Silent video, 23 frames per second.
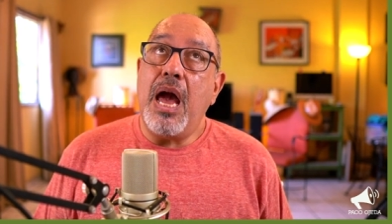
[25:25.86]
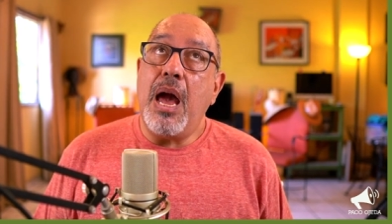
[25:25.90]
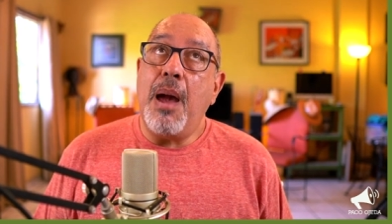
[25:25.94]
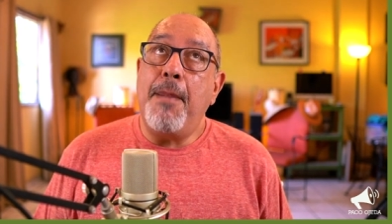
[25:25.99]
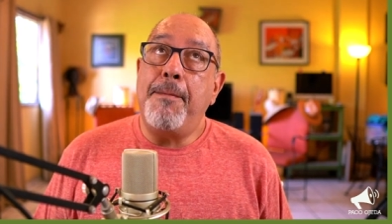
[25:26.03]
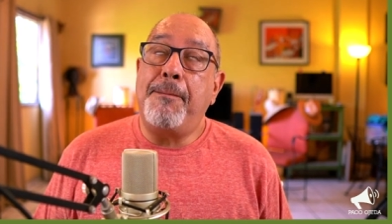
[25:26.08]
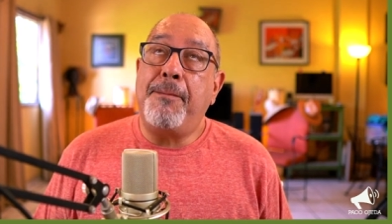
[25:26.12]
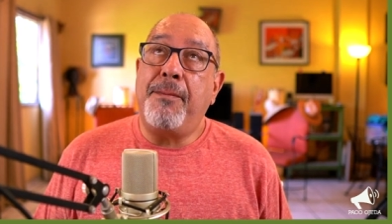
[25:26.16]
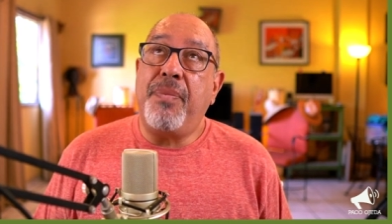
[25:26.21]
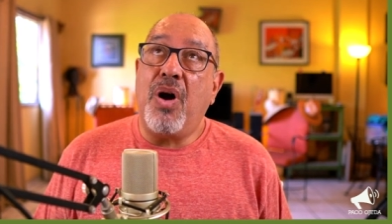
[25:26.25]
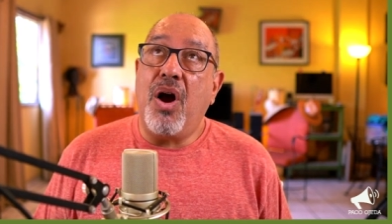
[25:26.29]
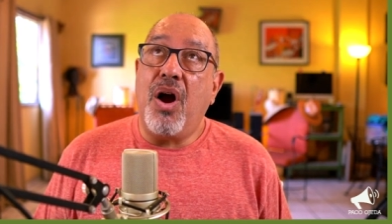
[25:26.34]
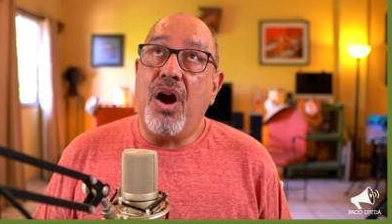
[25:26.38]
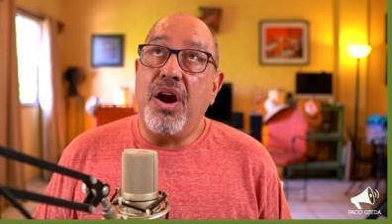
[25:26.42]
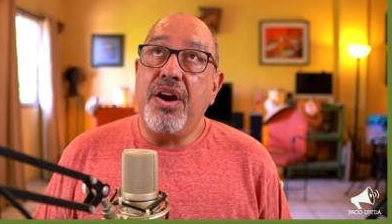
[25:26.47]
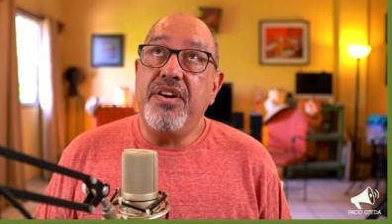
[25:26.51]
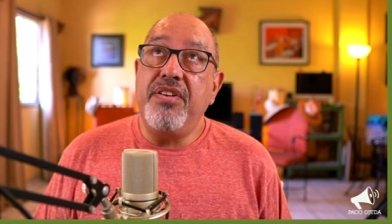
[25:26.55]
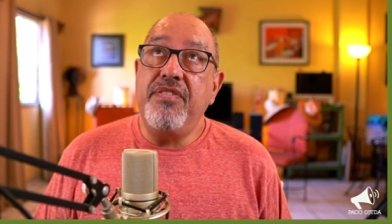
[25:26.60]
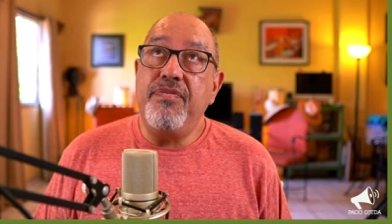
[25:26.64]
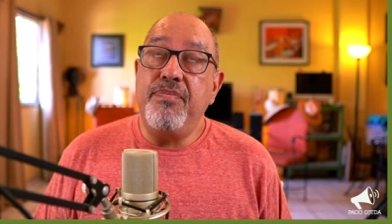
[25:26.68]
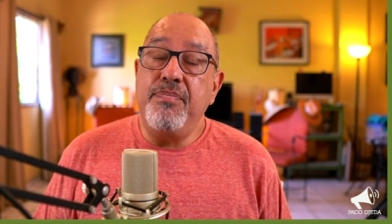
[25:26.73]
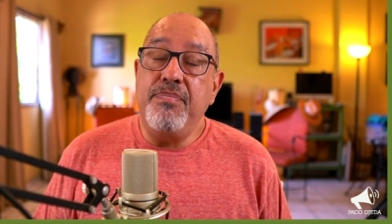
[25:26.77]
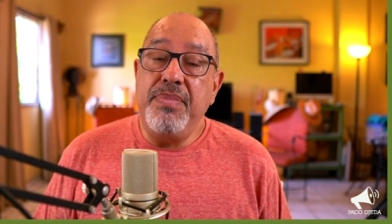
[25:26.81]
a
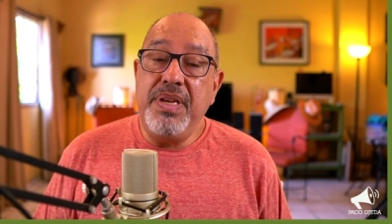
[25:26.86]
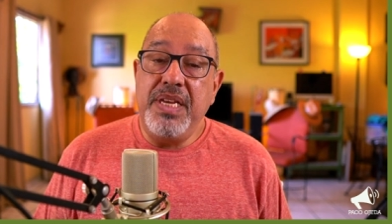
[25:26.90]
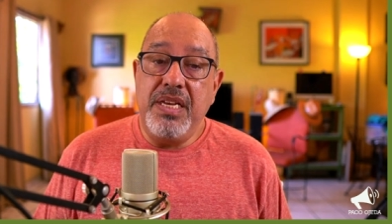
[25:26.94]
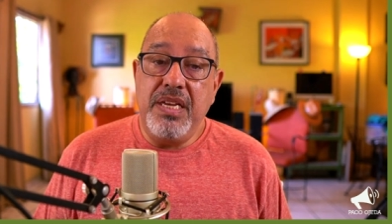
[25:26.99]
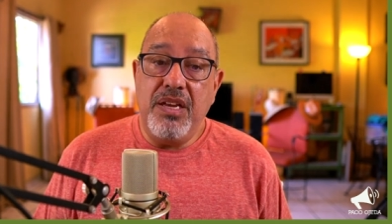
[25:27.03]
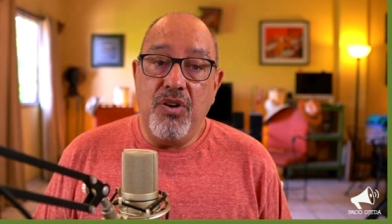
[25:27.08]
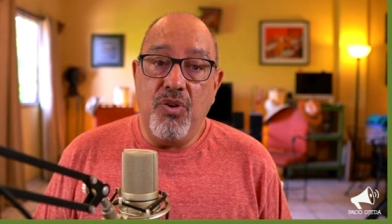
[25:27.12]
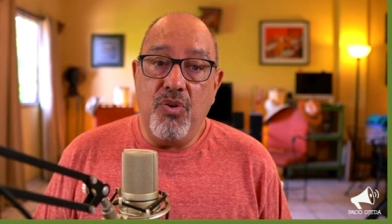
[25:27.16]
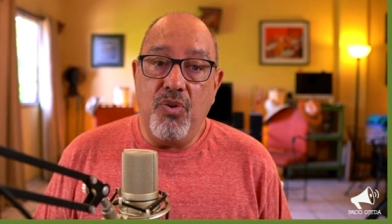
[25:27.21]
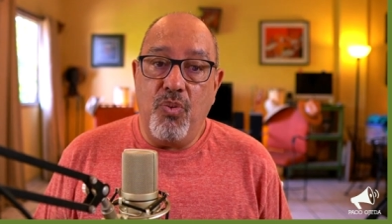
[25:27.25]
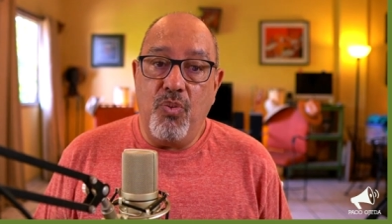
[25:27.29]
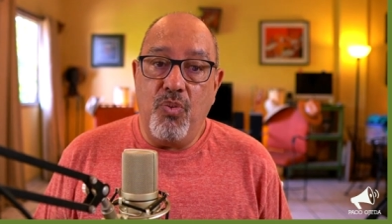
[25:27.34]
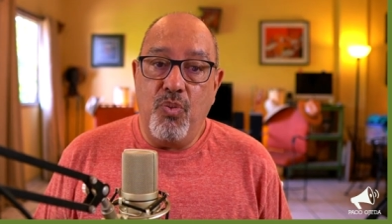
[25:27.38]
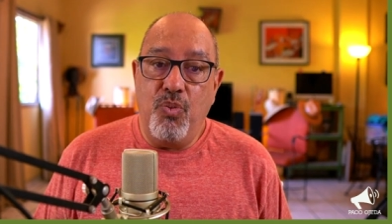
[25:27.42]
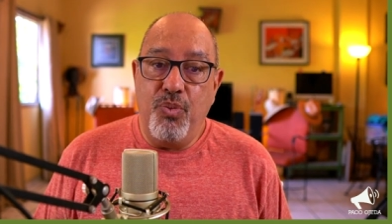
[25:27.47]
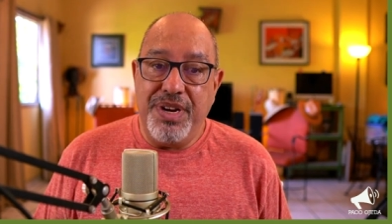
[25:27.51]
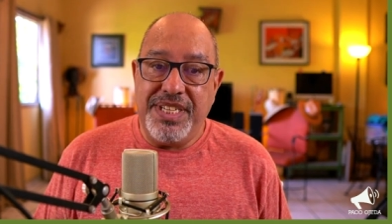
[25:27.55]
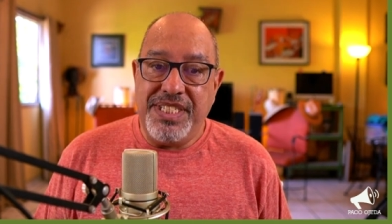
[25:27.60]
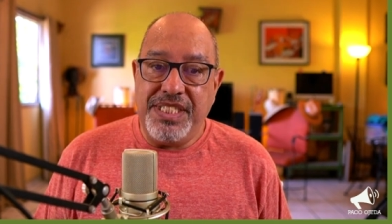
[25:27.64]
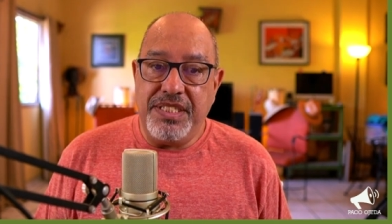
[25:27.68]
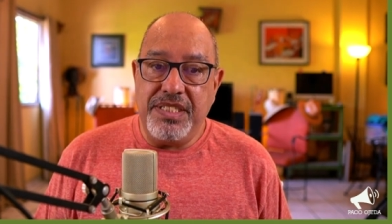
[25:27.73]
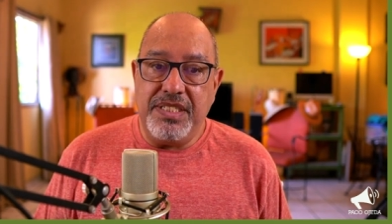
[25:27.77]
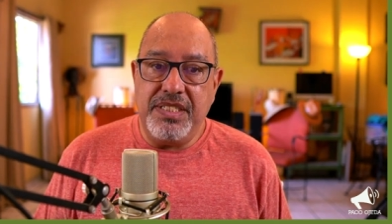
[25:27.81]
part of me
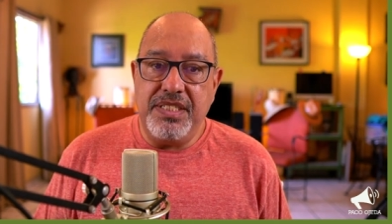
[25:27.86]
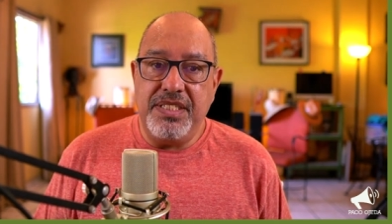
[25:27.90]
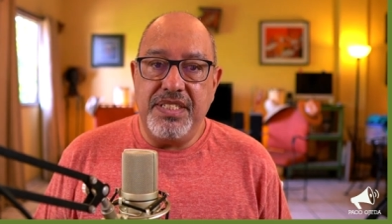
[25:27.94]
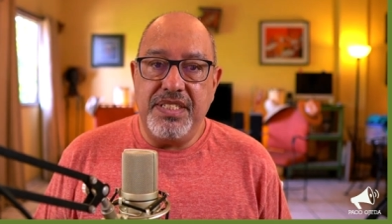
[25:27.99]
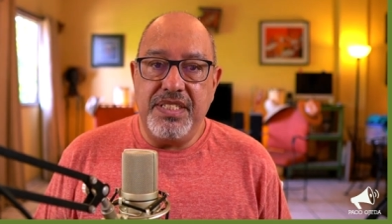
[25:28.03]
wishes